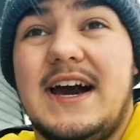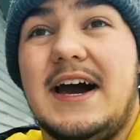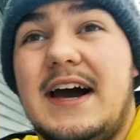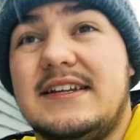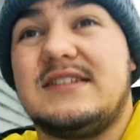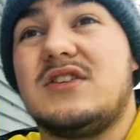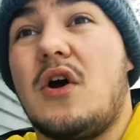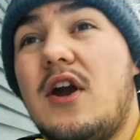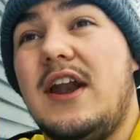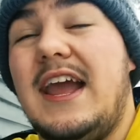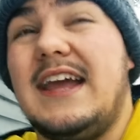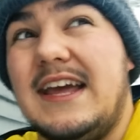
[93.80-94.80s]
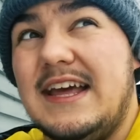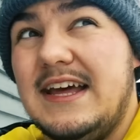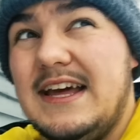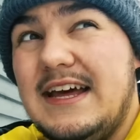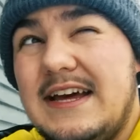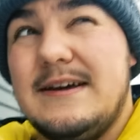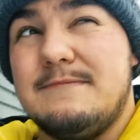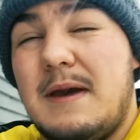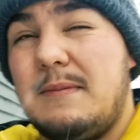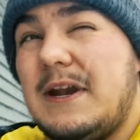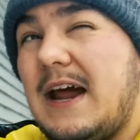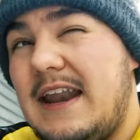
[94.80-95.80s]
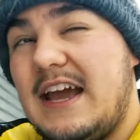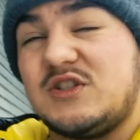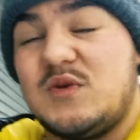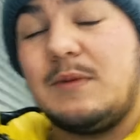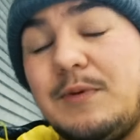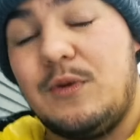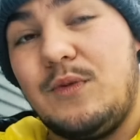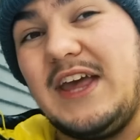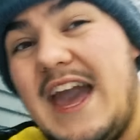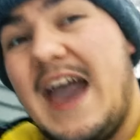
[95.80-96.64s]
uh, starting maybe not next week, but the week